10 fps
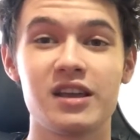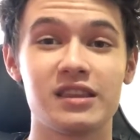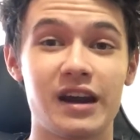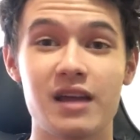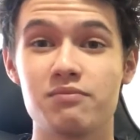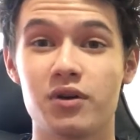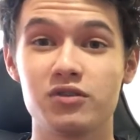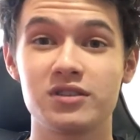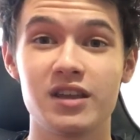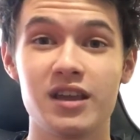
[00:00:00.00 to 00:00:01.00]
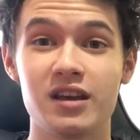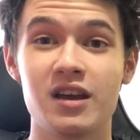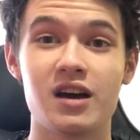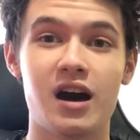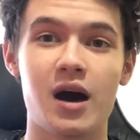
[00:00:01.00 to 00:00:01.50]
that I am posting
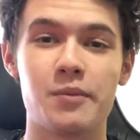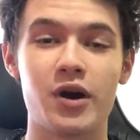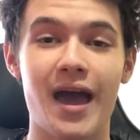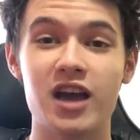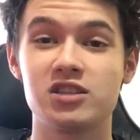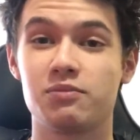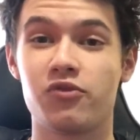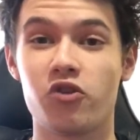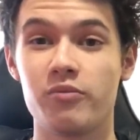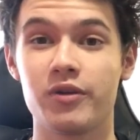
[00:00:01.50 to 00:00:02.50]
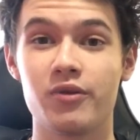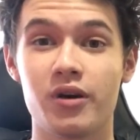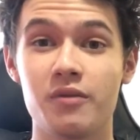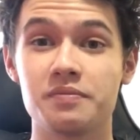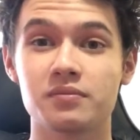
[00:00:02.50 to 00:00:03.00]
um, are actually performing well.